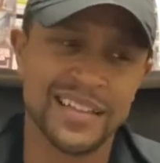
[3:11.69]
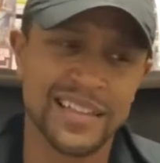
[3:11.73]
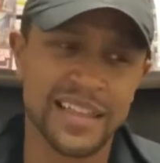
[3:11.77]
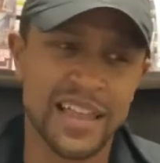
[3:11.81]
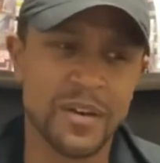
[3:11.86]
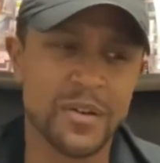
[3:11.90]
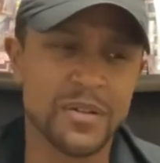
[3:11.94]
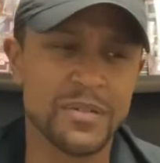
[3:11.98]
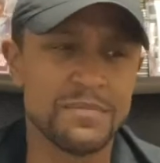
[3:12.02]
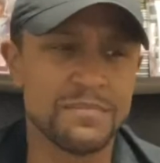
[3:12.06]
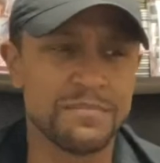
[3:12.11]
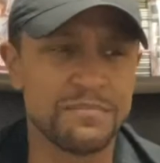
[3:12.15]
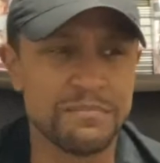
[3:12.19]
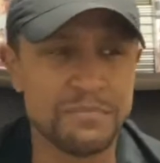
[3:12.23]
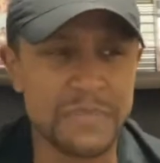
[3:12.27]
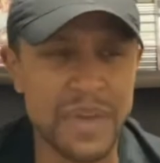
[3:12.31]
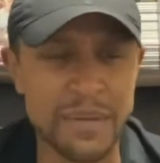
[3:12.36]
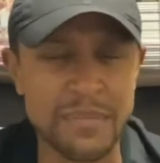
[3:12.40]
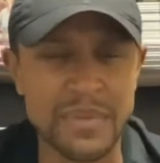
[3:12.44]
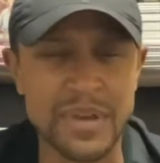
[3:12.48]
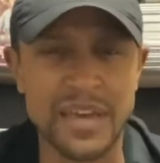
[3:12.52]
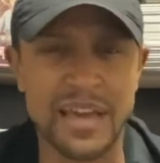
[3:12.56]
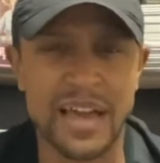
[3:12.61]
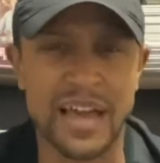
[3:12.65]
they would
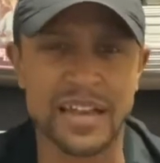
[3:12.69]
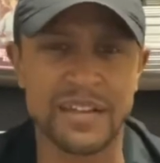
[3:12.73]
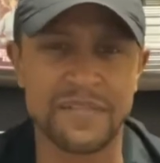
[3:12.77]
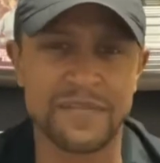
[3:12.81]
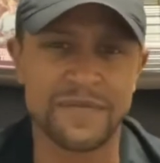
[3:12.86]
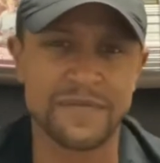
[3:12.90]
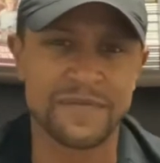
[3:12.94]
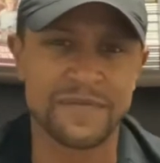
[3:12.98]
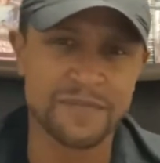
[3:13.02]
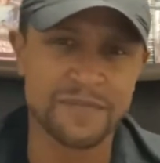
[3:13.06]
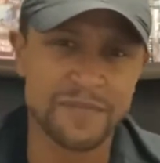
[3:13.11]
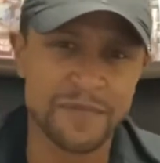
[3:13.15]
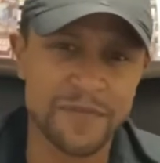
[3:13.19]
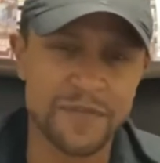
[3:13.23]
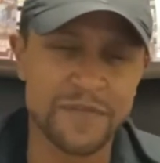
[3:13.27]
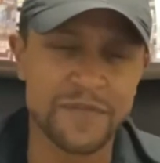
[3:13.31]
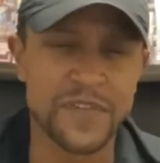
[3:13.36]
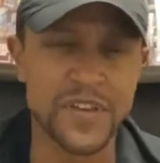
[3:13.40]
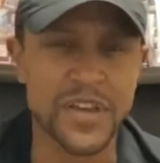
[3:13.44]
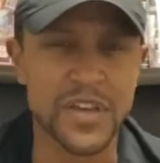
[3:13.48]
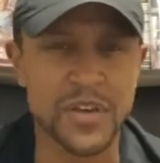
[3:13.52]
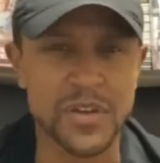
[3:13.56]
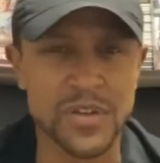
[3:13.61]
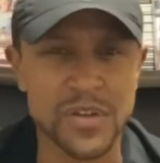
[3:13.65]
maybe kind of
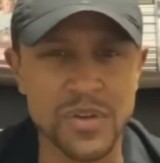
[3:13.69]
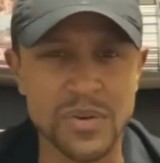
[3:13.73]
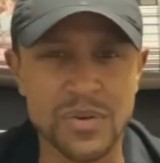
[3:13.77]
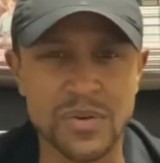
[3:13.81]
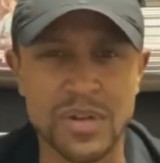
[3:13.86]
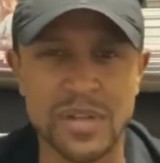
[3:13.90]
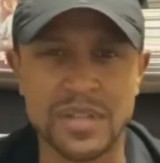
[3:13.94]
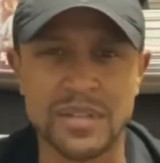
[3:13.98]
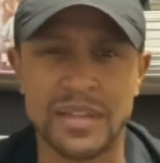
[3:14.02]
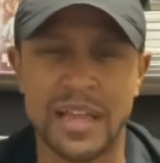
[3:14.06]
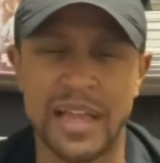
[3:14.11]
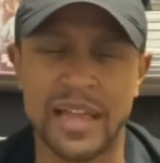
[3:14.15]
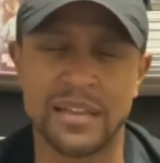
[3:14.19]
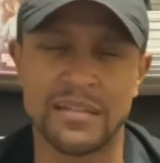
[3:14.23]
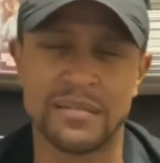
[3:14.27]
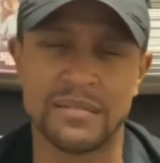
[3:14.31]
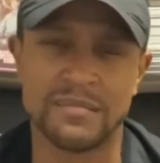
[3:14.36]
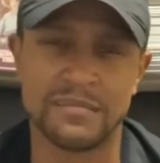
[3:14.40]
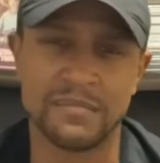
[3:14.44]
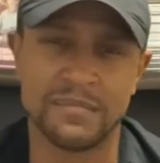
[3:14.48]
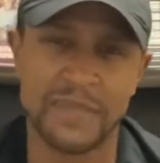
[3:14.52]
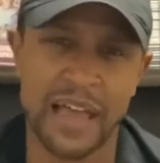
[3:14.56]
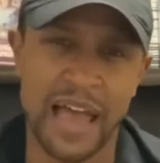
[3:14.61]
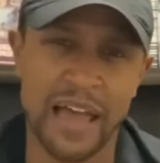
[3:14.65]
feel you
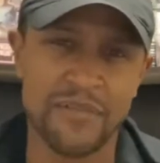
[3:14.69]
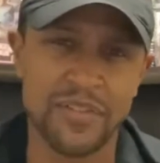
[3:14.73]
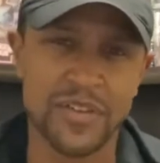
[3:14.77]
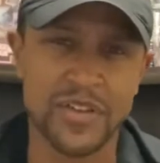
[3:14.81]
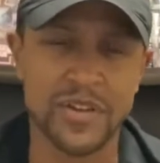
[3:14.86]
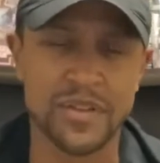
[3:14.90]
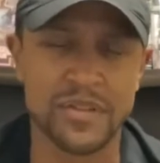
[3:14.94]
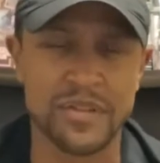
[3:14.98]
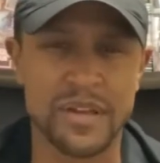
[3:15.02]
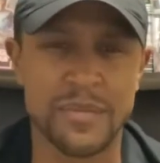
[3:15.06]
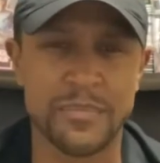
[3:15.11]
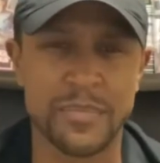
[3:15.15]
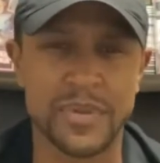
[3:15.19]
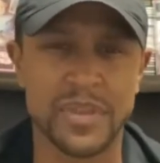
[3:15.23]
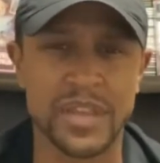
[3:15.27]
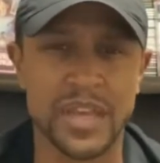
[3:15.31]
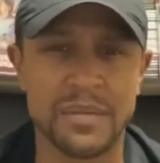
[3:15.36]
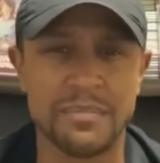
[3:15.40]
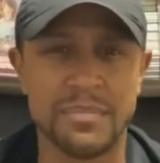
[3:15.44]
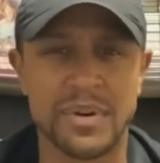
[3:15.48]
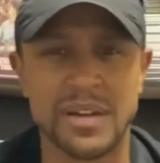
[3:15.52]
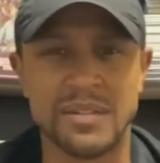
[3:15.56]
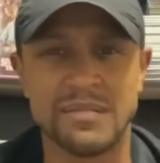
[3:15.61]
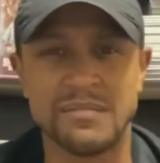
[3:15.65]
and have a little
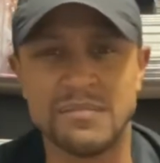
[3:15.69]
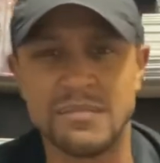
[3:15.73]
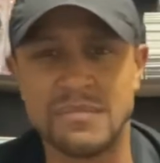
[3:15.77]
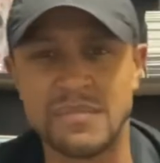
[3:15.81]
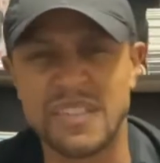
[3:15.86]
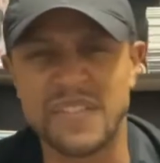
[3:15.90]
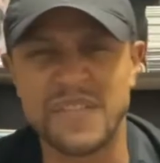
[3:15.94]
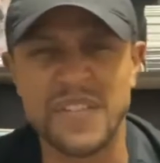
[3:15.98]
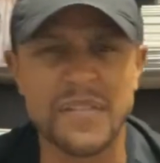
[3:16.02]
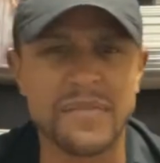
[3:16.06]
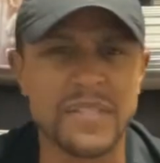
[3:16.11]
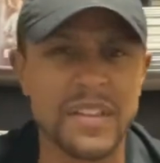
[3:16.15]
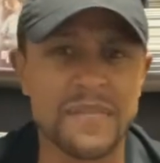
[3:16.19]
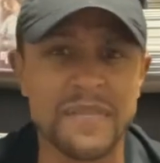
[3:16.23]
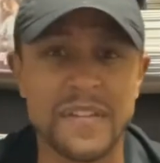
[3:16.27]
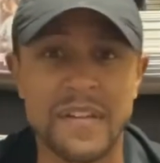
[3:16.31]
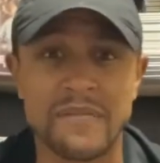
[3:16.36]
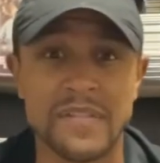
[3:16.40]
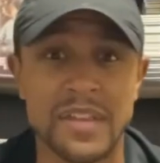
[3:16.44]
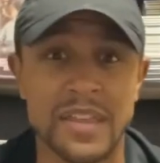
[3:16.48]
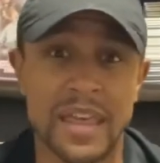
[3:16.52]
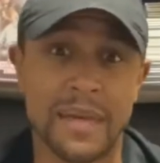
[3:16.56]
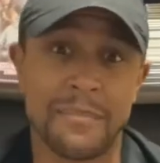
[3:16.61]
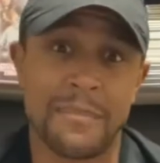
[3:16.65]
sympathy, but it's
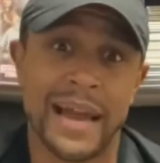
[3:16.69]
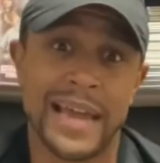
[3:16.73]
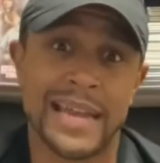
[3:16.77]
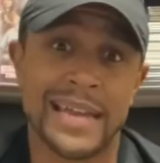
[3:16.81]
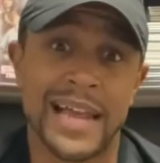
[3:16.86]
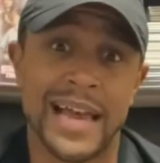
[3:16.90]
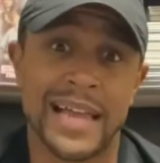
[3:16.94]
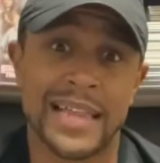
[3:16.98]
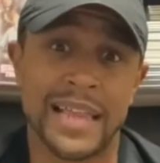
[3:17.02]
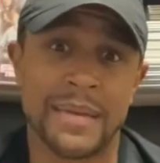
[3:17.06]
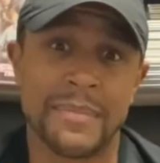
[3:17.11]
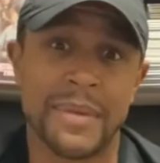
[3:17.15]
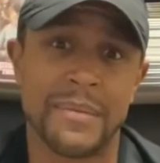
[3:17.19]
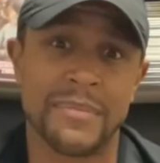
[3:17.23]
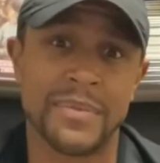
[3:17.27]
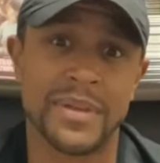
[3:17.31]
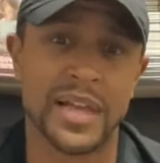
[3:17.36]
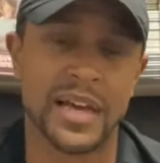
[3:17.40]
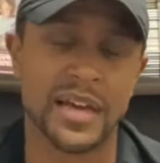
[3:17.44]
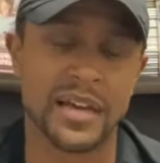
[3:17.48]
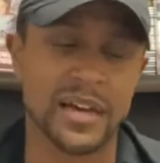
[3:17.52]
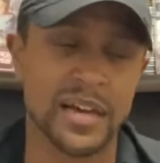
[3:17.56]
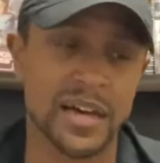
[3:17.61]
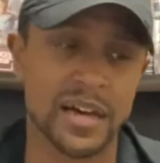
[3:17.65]
50-50. They might not. They might be
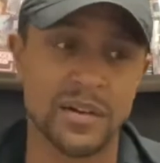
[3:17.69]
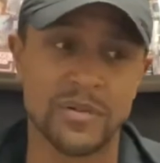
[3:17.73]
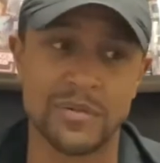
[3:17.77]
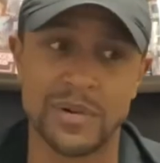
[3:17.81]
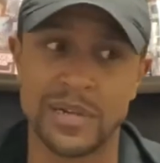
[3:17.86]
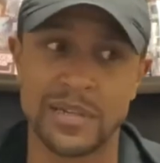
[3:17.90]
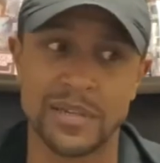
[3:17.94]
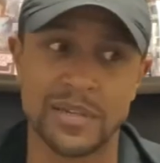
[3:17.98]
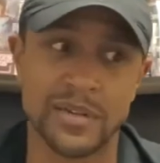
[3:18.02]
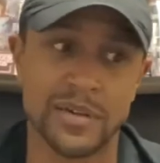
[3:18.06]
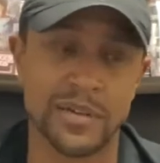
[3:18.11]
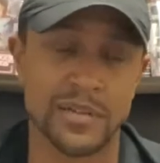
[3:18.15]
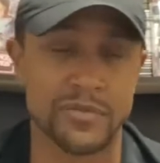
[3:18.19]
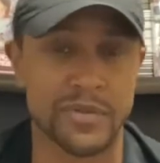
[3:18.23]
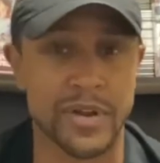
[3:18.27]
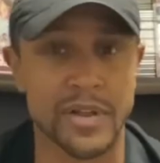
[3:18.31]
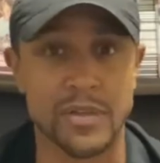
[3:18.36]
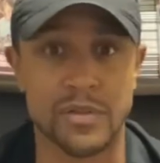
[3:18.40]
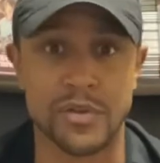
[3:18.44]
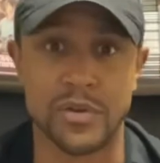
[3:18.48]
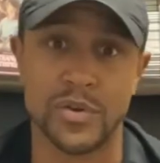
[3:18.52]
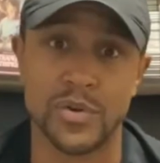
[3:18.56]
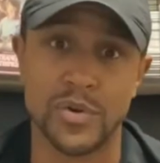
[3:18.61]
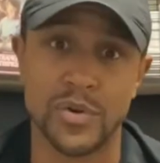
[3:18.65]
like, oh, well, the
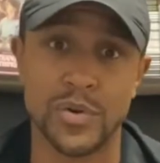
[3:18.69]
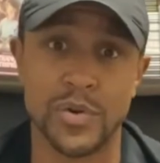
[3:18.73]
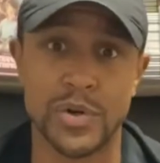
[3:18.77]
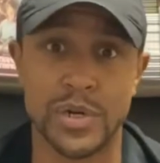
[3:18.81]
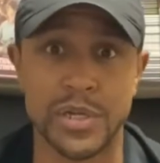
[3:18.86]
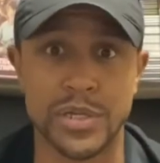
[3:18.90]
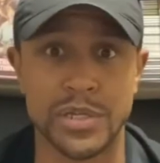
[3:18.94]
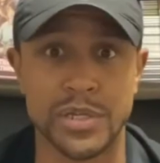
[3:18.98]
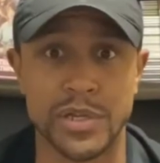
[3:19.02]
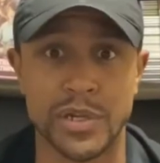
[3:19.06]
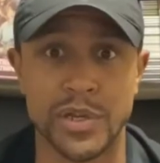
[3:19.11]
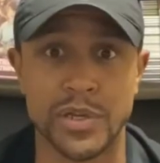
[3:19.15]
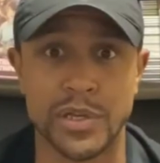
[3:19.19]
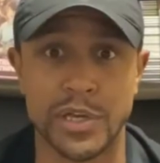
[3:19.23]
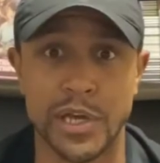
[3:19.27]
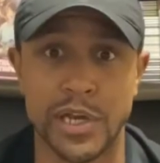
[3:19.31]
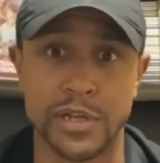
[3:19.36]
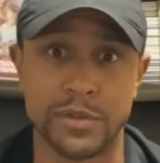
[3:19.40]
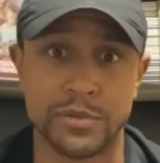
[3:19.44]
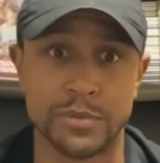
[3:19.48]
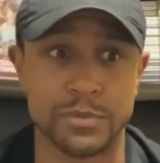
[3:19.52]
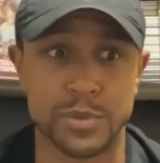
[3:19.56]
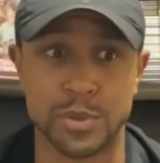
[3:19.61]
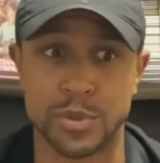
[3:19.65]
rent's due and, you
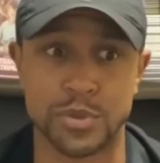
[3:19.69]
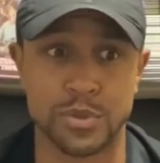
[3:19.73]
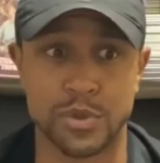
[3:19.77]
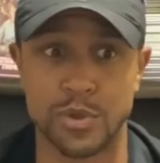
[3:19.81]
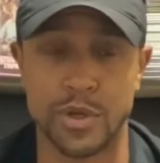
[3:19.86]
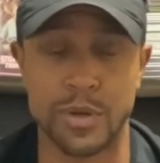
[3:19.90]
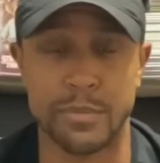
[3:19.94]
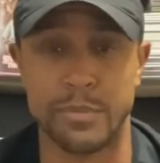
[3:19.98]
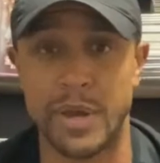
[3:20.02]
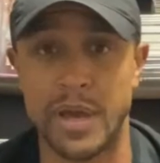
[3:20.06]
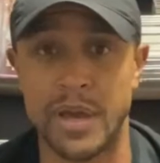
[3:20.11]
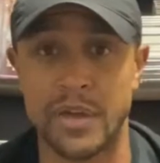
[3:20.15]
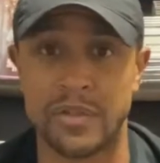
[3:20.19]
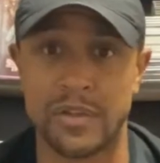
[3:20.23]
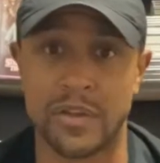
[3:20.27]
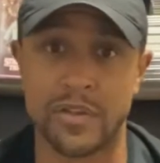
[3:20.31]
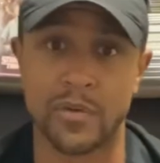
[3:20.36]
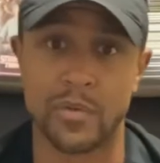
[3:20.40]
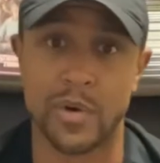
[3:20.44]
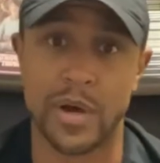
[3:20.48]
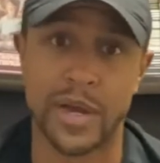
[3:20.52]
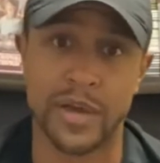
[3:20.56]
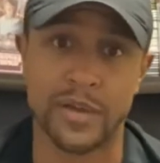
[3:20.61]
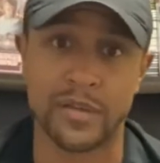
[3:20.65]
gotta do your best.
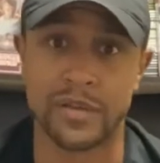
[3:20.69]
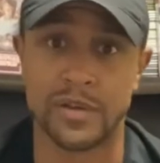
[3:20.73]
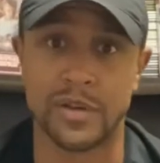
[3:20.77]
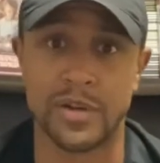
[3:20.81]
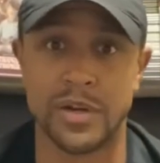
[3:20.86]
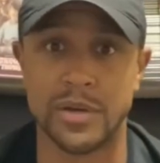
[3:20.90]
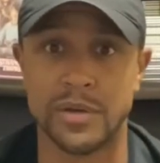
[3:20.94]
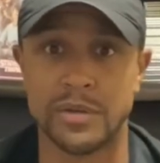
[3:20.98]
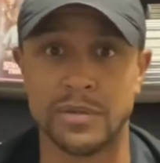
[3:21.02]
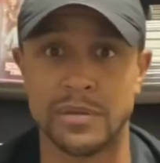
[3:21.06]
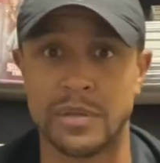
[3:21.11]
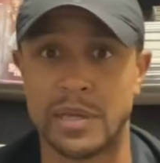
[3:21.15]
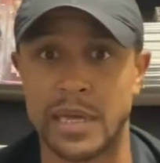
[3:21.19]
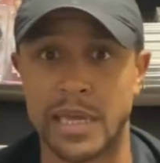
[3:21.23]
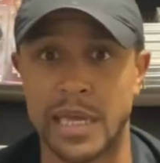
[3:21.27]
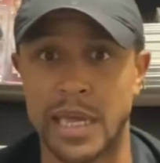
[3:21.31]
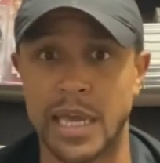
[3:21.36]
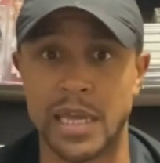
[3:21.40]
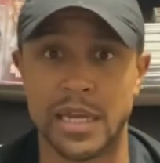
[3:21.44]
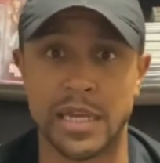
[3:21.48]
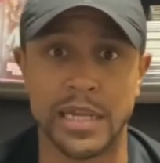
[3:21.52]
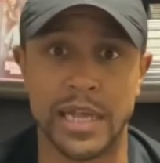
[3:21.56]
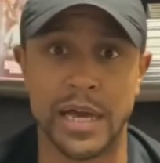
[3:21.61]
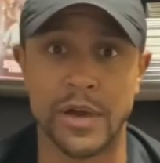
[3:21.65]
Otherwise, I
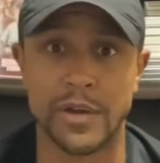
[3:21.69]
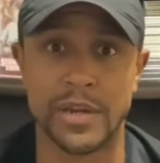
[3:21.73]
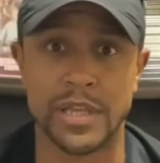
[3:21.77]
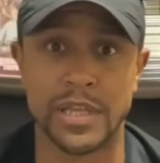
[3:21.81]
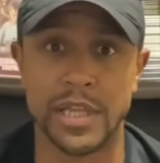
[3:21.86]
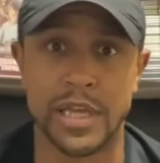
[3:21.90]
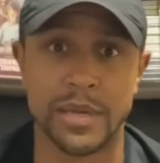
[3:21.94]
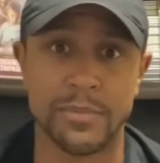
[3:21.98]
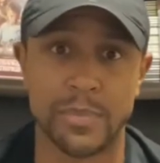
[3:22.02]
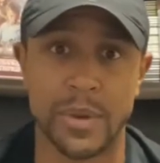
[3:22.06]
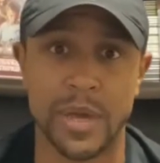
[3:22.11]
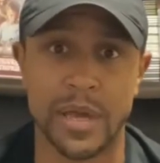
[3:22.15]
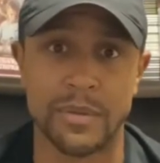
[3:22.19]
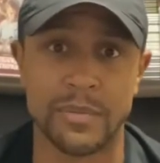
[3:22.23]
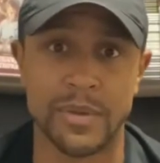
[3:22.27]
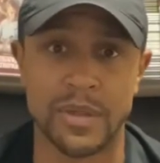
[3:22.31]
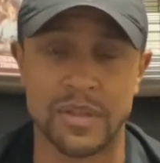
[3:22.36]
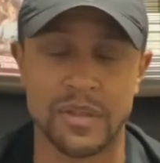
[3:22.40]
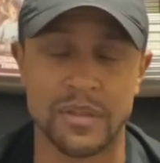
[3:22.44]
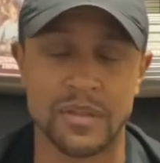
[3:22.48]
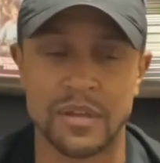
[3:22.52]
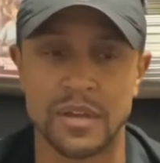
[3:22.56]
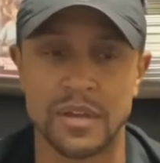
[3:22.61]
can't allow any late payments.